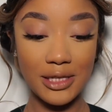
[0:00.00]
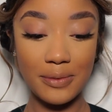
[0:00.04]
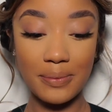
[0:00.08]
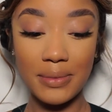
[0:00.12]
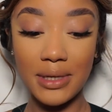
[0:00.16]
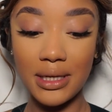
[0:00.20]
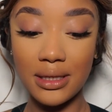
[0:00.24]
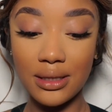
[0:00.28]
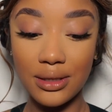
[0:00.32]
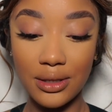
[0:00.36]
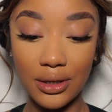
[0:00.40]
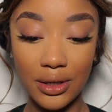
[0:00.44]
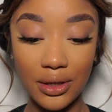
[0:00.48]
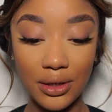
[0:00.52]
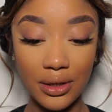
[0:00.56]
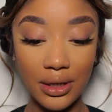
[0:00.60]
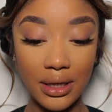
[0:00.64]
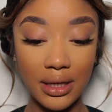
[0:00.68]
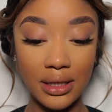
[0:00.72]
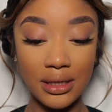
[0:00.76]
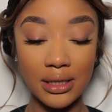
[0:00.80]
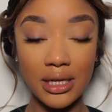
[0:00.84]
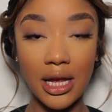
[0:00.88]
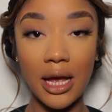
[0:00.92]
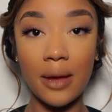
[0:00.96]
me done in
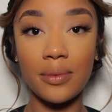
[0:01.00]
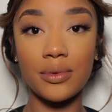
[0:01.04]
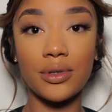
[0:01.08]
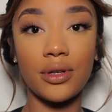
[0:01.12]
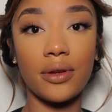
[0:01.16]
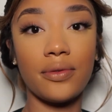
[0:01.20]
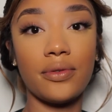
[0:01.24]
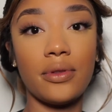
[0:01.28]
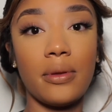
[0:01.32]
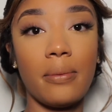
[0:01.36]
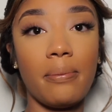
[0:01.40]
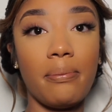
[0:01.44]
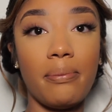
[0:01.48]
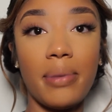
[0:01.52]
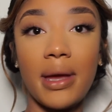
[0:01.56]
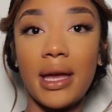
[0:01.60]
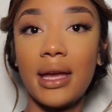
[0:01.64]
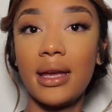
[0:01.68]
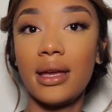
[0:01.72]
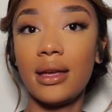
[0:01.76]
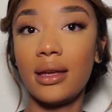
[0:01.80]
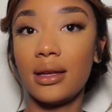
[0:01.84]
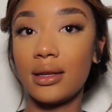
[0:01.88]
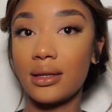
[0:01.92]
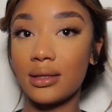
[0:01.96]
terms of the
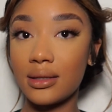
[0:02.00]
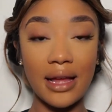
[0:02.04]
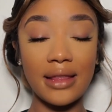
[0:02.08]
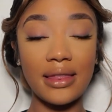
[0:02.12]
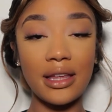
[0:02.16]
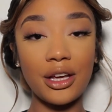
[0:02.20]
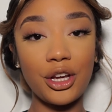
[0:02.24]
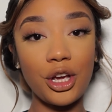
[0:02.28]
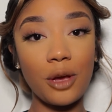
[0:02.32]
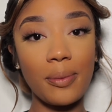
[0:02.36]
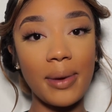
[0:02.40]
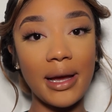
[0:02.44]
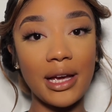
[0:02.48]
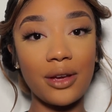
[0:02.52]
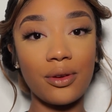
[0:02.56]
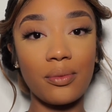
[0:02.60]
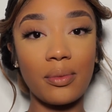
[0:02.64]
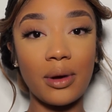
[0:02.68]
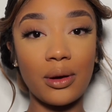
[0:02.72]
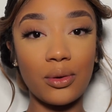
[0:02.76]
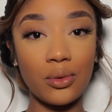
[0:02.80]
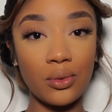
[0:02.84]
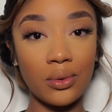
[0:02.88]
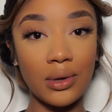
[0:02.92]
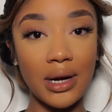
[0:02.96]
base. I then go back in my
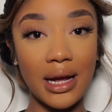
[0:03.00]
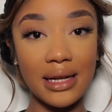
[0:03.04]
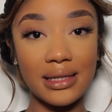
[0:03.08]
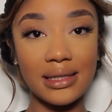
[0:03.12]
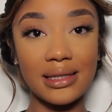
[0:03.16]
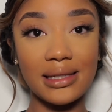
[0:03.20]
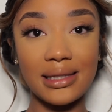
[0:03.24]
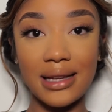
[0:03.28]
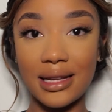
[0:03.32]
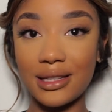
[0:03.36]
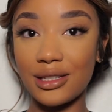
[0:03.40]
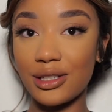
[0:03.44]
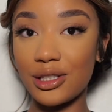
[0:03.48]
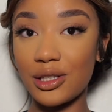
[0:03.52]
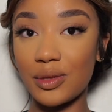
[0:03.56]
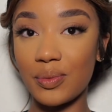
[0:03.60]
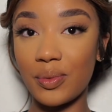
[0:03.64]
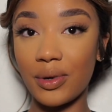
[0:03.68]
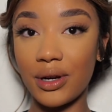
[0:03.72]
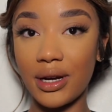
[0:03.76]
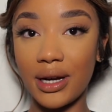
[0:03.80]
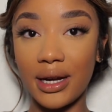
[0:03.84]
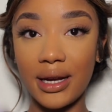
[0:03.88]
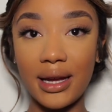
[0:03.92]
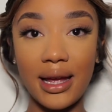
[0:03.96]
all nighter setting
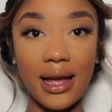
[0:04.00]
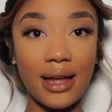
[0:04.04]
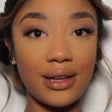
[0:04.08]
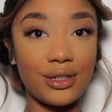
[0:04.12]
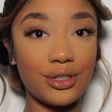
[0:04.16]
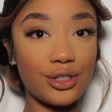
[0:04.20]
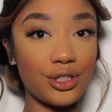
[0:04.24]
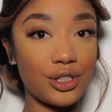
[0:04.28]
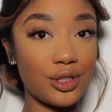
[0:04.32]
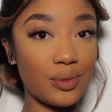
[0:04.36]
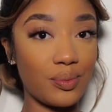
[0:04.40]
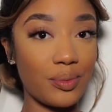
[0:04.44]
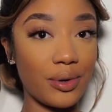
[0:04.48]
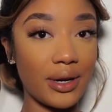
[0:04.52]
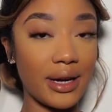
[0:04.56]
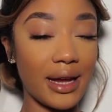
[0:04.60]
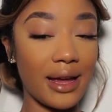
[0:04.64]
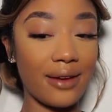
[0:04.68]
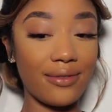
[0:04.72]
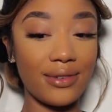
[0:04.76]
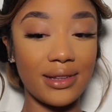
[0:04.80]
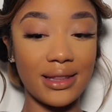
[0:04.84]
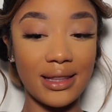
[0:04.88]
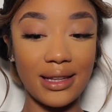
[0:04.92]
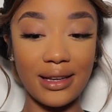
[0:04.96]
spray and just spray
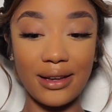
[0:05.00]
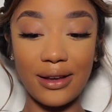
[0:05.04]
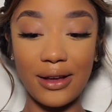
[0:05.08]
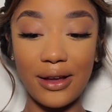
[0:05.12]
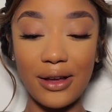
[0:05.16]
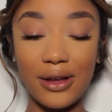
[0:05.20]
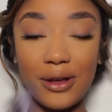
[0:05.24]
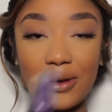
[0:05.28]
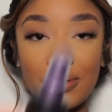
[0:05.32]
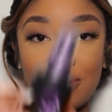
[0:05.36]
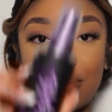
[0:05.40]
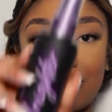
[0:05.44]
everything up.